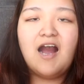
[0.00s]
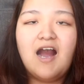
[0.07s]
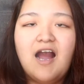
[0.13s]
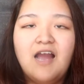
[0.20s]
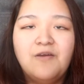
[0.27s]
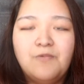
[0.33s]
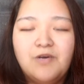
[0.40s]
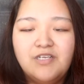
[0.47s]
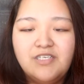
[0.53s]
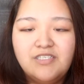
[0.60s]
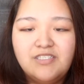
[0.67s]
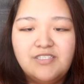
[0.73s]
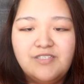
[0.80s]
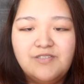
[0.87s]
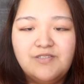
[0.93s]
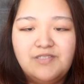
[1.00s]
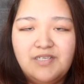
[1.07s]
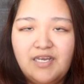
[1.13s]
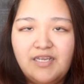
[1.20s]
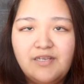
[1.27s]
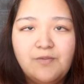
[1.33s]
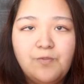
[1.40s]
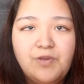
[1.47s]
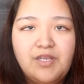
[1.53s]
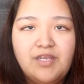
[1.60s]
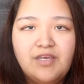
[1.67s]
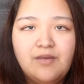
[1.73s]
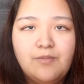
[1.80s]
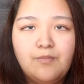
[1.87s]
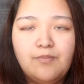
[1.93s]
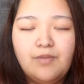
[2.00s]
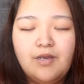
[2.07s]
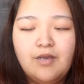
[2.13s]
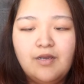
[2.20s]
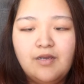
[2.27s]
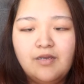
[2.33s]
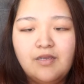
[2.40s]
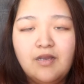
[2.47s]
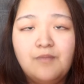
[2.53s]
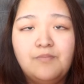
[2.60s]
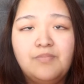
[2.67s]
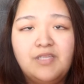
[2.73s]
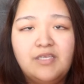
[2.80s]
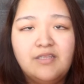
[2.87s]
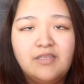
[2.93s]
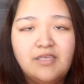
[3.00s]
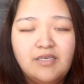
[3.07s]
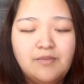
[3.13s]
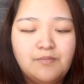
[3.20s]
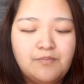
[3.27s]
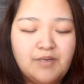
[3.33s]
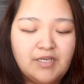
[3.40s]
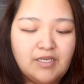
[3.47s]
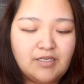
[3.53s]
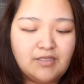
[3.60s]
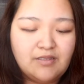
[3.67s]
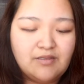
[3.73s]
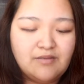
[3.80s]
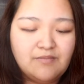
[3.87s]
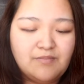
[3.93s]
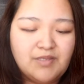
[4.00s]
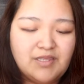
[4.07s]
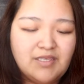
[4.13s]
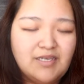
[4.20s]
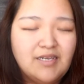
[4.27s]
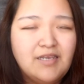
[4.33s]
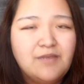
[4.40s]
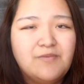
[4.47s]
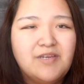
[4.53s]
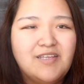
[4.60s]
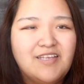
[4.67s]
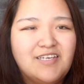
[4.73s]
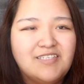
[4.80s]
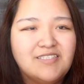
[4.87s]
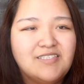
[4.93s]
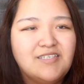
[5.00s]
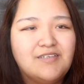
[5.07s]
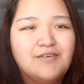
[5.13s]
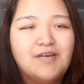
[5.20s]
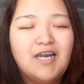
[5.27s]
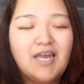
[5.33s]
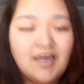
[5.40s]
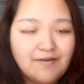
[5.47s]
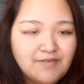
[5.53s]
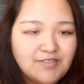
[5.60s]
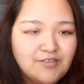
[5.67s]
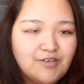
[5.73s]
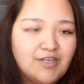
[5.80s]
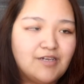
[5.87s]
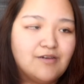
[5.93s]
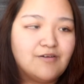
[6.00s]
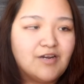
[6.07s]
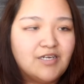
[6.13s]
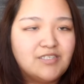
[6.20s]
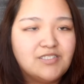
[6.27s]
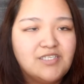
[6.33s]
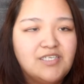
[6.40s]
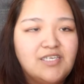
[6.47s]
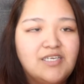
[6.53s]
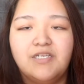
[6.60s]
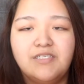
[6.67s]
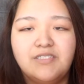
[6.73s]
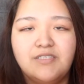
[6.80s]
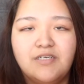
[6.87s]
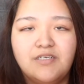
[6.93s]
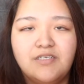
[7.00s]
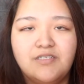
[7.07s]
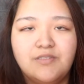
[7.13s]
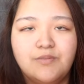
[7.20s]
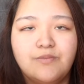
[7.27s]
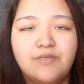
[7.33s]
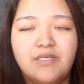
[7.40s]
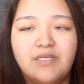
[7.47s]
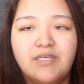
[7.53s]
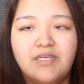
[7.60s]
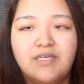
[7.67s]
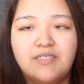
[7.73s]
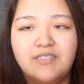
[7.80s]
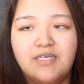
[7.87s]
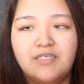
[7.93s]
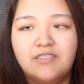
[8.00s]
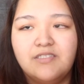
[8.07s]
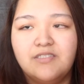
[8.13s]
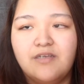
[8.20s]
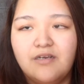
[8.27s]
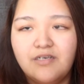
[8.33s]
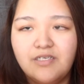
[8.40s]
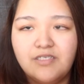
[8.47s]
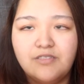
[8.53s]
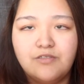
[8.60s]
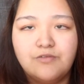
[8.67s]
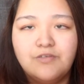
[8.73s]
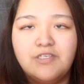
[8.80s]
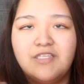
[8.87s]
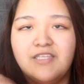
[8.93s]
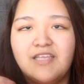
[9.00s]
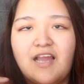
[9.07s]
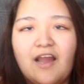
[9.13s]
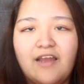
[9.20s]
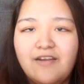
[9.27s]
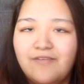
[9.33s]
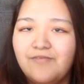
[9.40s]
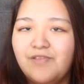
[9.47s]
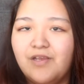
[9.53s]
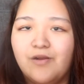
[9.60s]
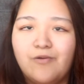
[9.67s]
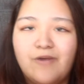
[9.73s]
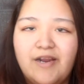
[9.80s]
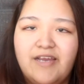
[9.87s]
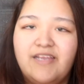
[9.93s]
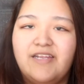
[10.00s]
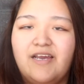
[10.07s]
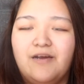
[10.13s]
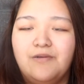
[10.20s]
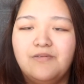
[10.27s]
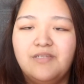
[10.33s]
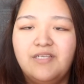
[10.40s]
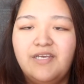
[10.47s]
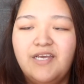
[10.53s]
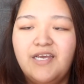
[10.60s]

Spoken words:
I wanted to night wean him completely, but then I realized, you know, I have to do it gradually. What I started doing is I started doing kind of the cry it out